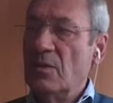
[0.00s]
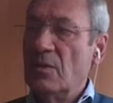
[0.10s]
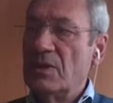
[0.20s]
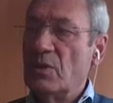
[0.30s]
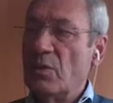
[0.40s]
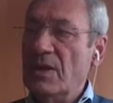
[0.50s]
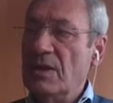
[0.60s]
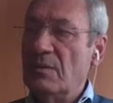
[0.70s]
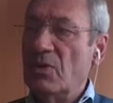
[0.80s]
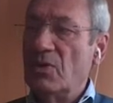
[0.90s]
was a
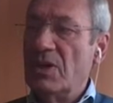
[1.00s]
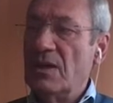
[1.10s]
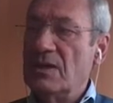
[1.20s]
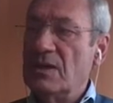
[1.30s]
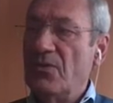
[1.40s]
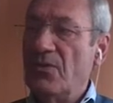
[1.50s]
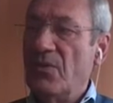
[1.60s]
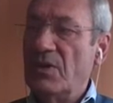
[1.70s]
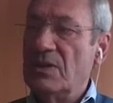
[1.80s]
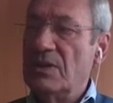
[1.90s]
1-year mortality of
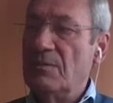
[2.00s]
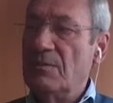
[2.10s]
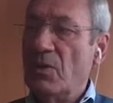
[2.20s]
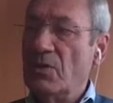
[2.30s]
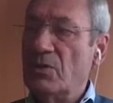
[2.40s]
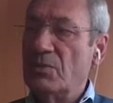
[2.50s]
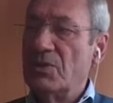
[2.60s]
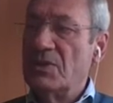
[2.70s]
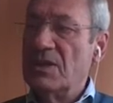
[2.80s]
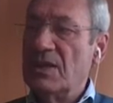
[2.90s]

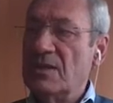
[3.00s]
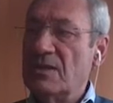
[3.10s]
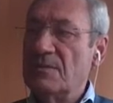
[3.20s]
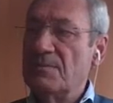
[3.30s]
14.2%.